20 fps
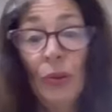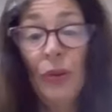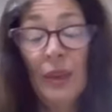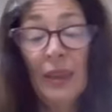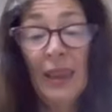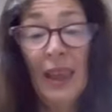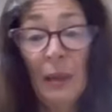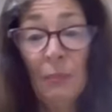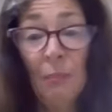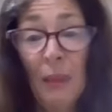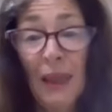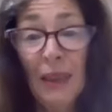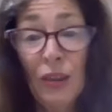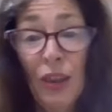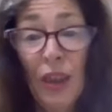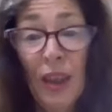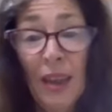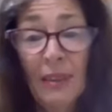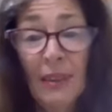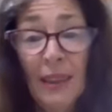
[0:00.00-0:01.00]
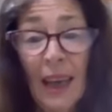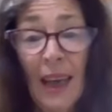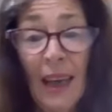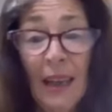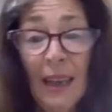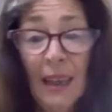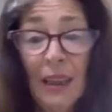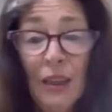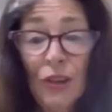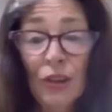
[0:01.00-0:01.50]
the dead budgie in the
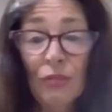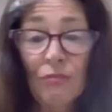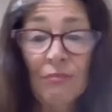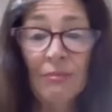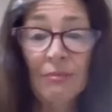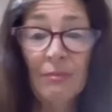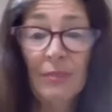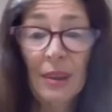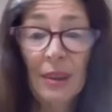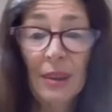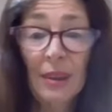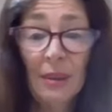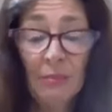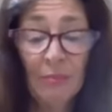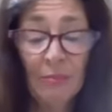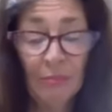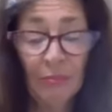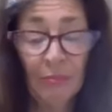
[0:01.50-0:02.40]
cage, you know.